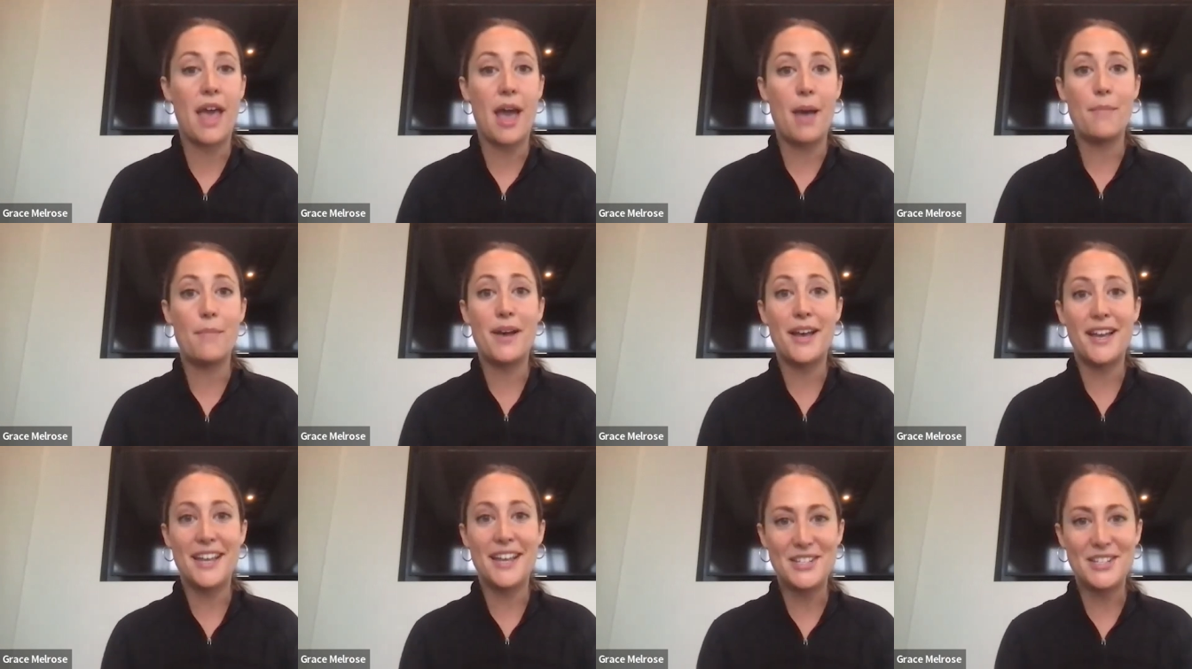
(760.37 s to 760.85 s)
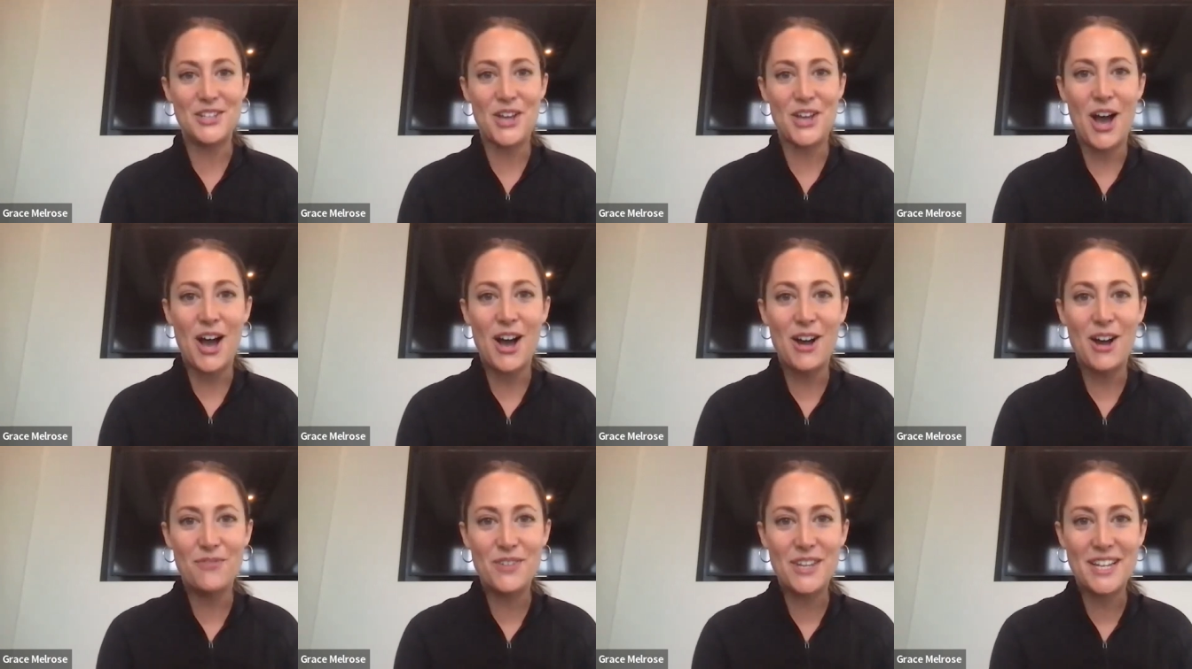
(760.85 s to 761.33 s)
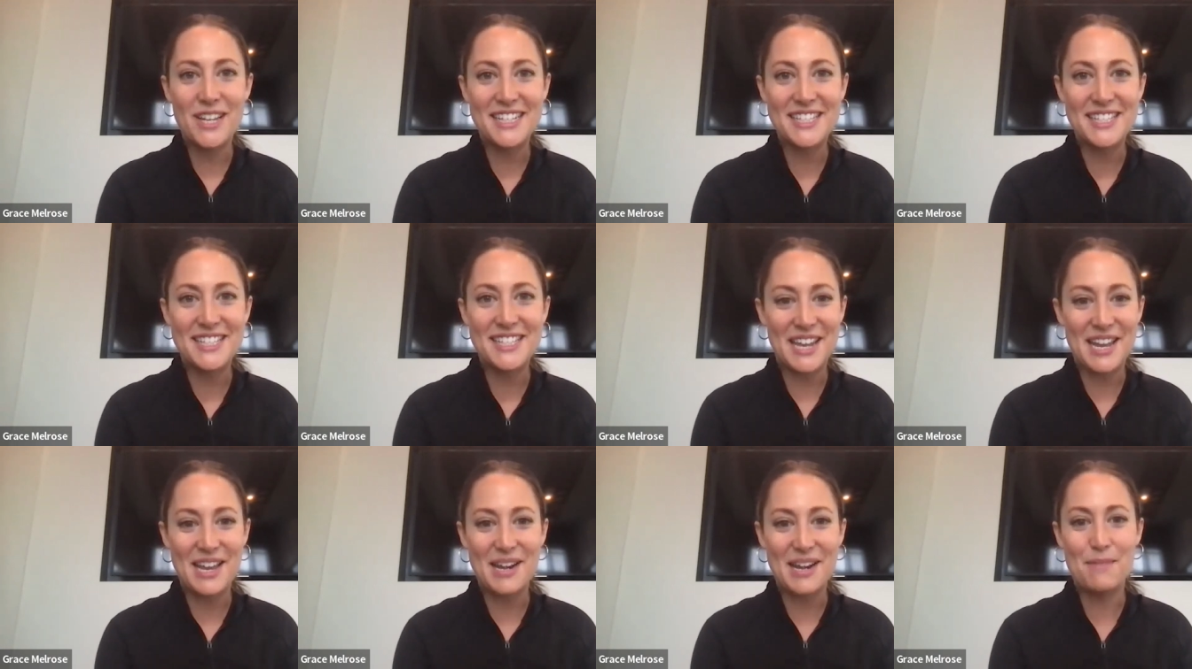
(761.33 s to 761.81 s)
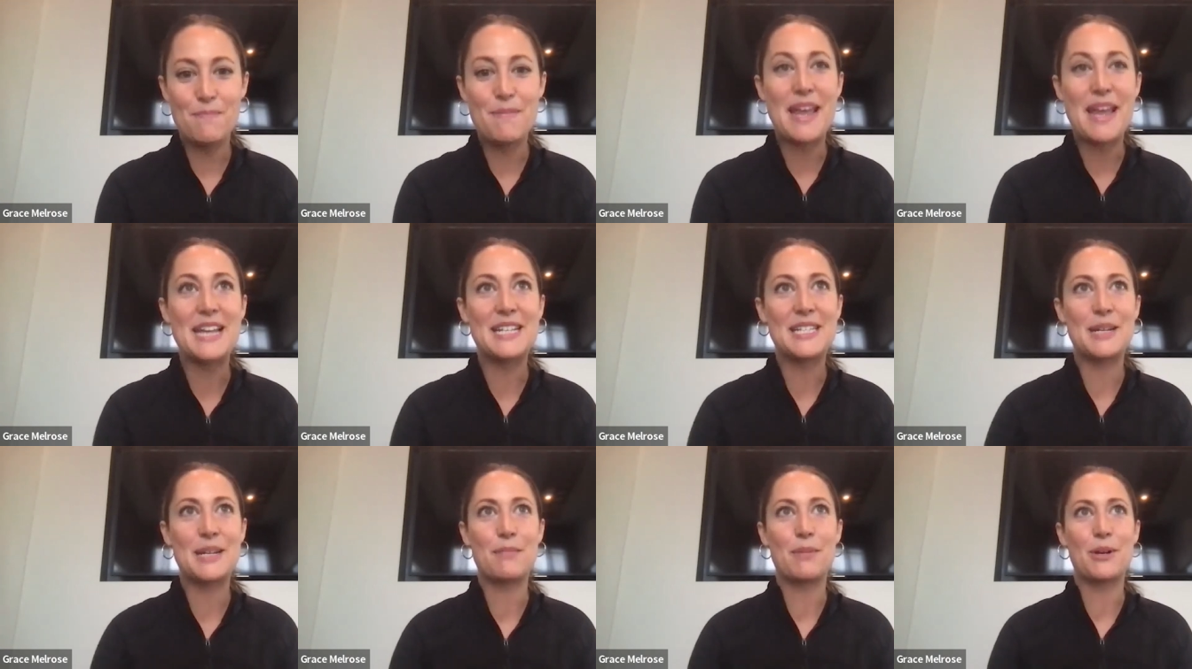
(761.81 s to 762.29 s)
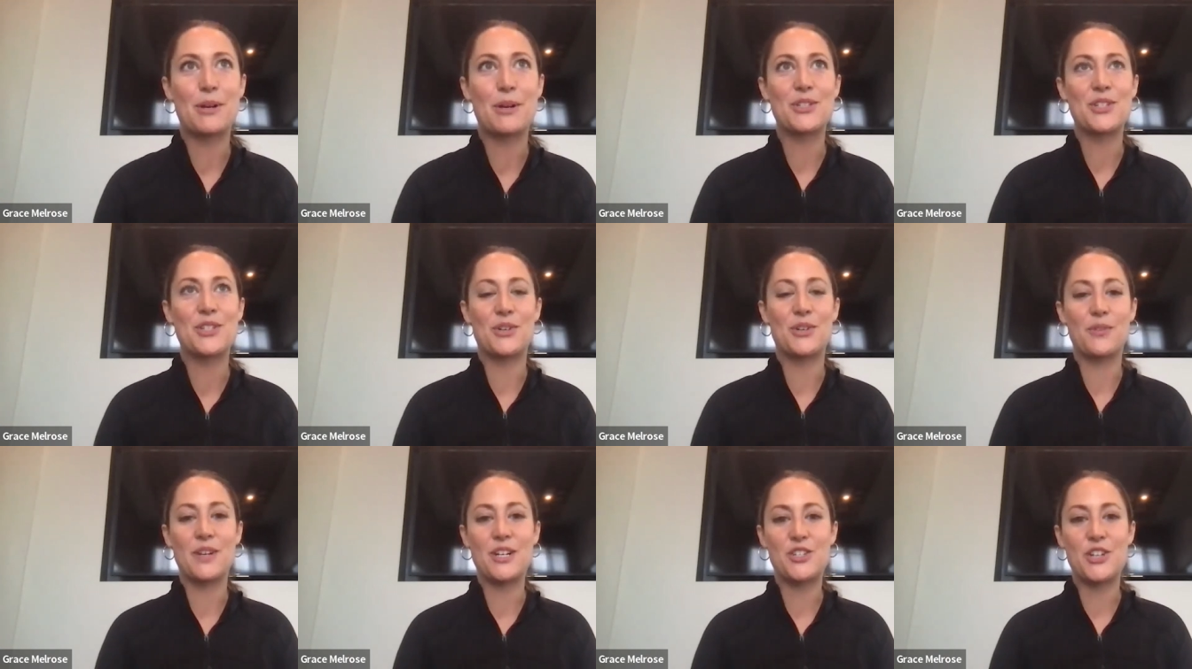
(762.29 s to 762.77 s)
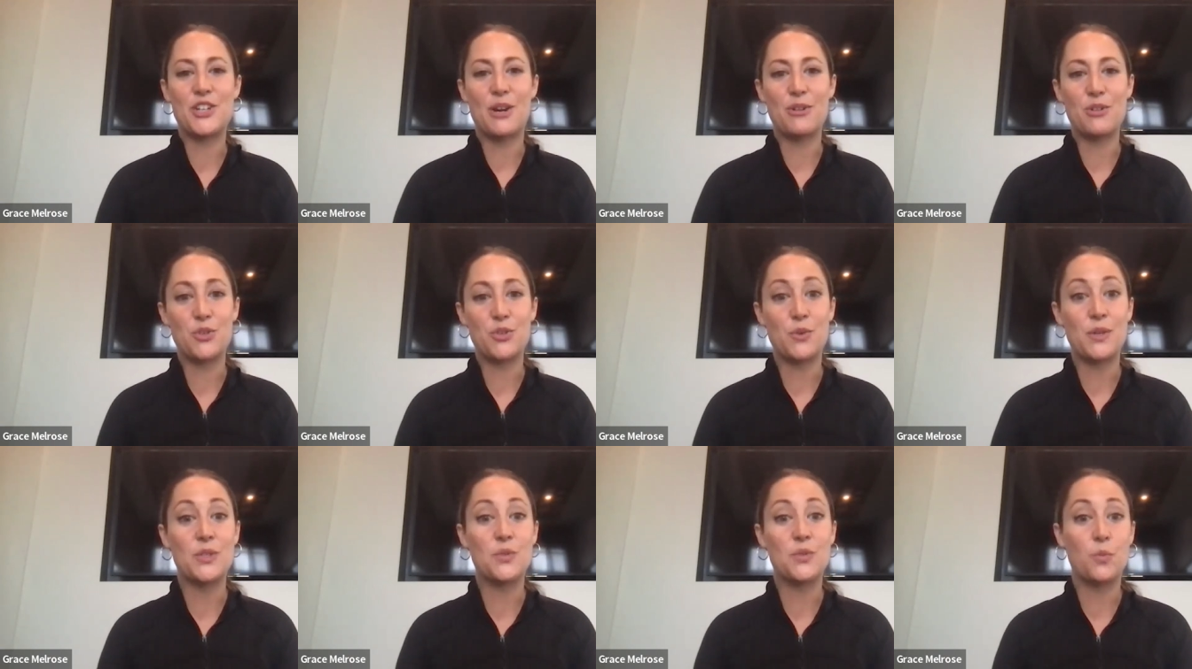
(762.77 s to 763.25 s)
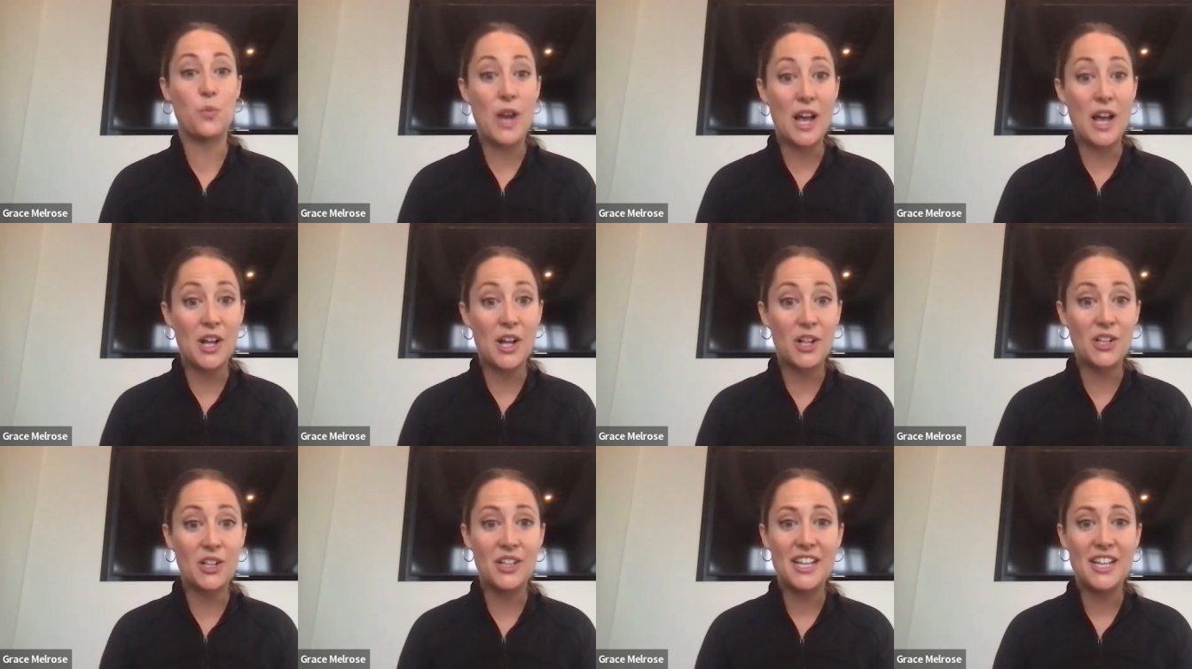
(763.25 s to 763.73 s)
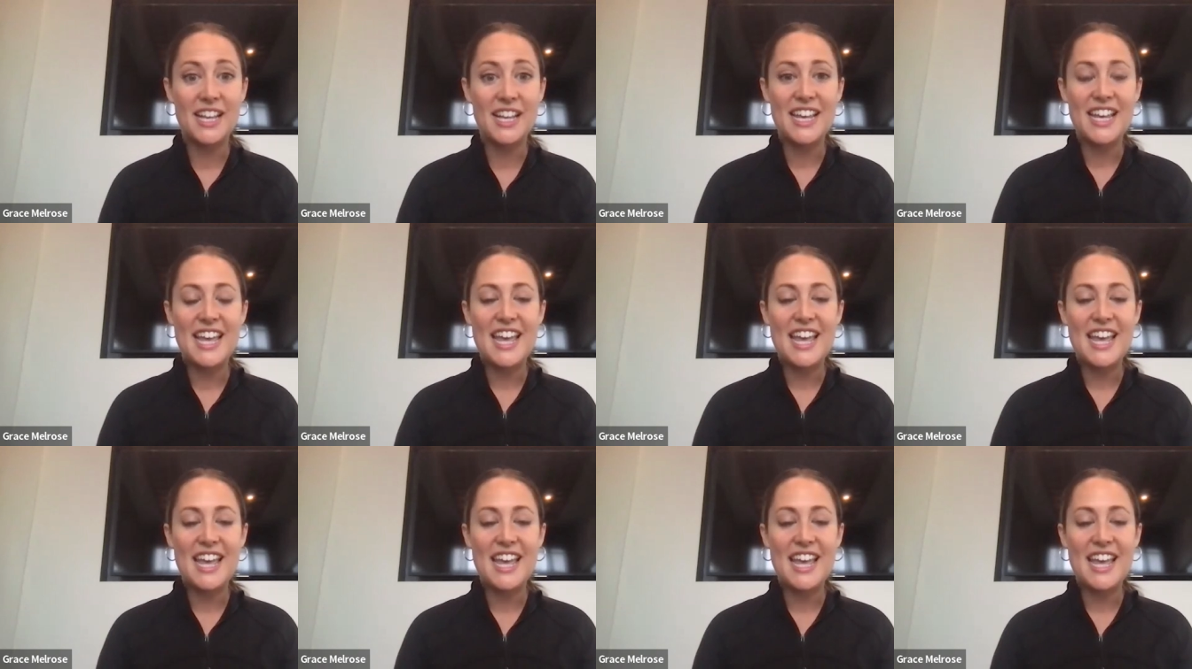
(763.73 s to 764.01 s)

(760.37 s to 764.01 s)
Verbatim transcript: Ema is obviously an amazing person to reach out to as well